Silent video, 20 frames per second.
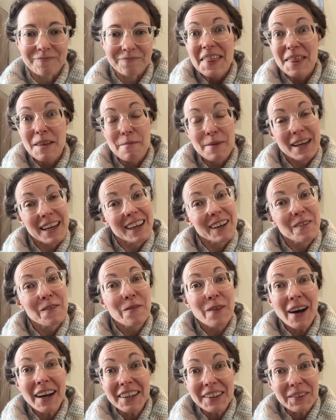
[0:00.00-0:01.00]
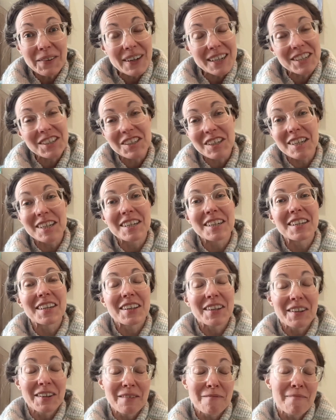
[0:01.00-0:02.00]
The big fun question
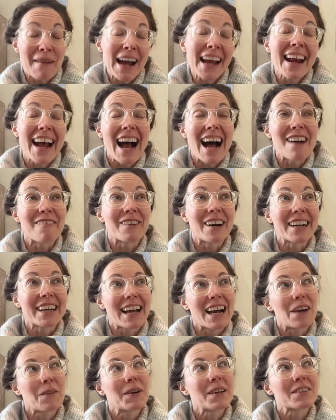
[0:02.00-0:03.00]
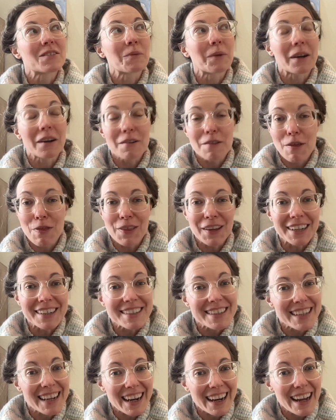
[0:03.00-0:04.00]
you might have right now is what are the
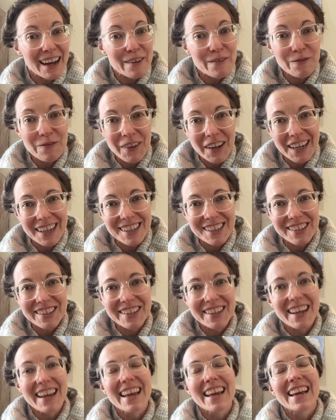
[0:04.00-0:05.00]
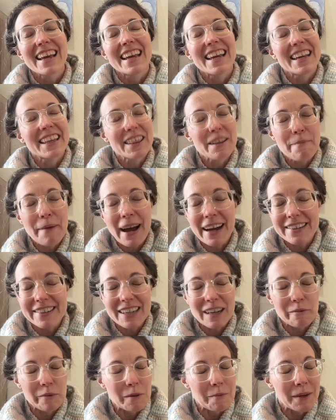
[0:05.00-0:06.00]
things that I have finished in the past
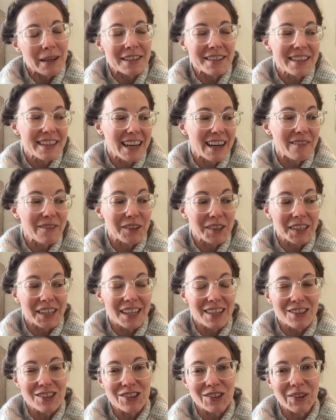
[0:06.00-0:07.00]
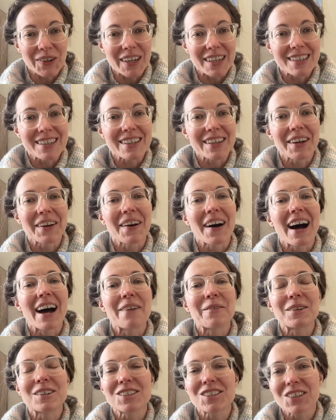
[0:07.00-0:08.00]
couple of months that I've really enjoyed? So I
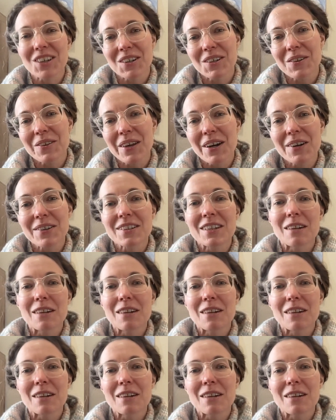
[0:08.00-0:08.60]
will show you those.